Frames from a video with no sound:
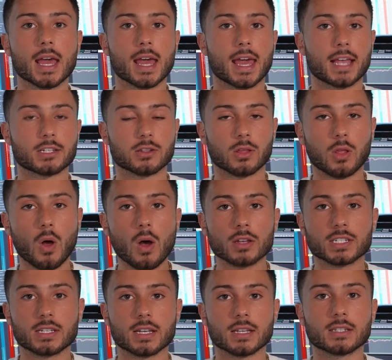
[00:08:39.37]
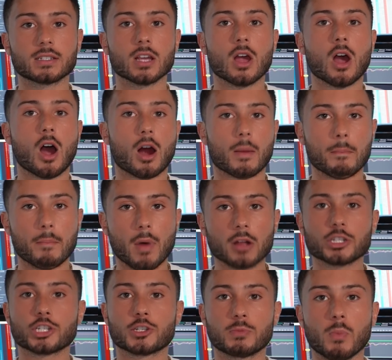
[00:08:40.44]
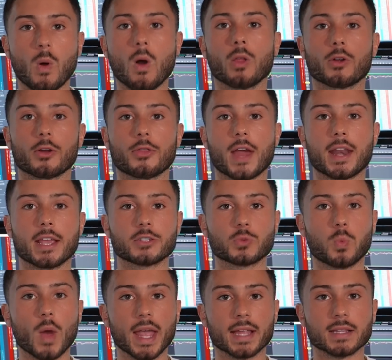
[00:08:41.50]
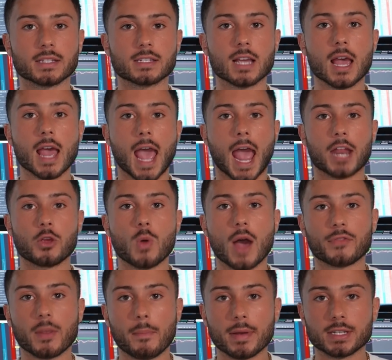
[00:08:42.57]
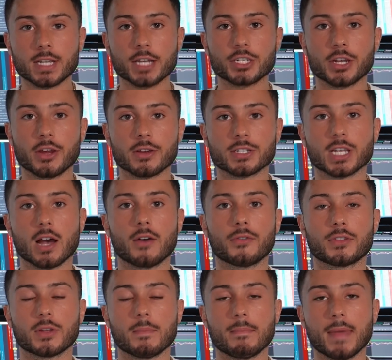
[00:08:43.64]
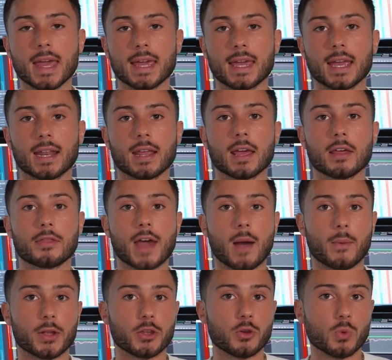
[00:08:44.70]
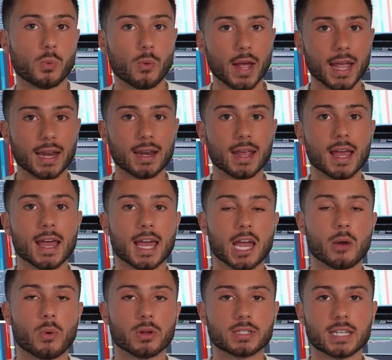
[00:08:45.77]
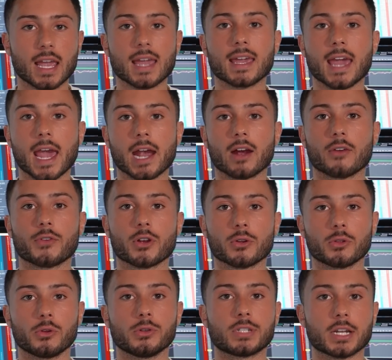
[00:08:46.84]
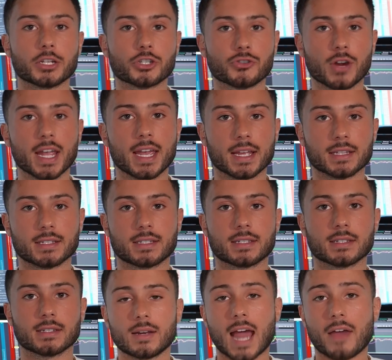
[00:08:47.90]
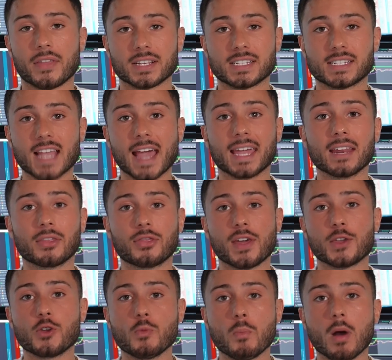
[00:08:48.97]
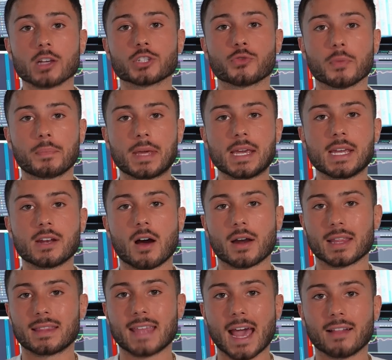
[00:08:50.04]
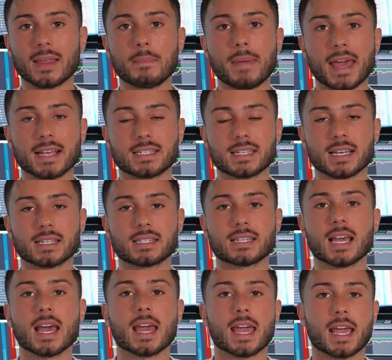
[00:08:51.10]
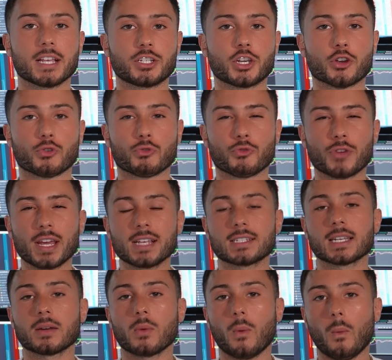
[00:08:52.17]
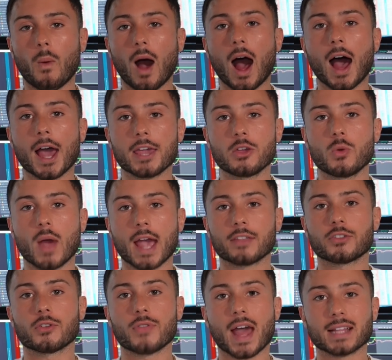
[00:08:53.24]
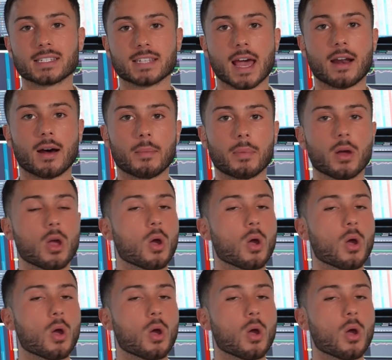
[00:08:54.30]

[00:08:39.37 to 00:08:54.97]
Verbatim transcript: His losses are much smaller than his wins, and you have to position yourself to make it that when you win, it will take care of your losing trades. Now, the second thing you must repeat on a daily basis is your reason why you enter that setup.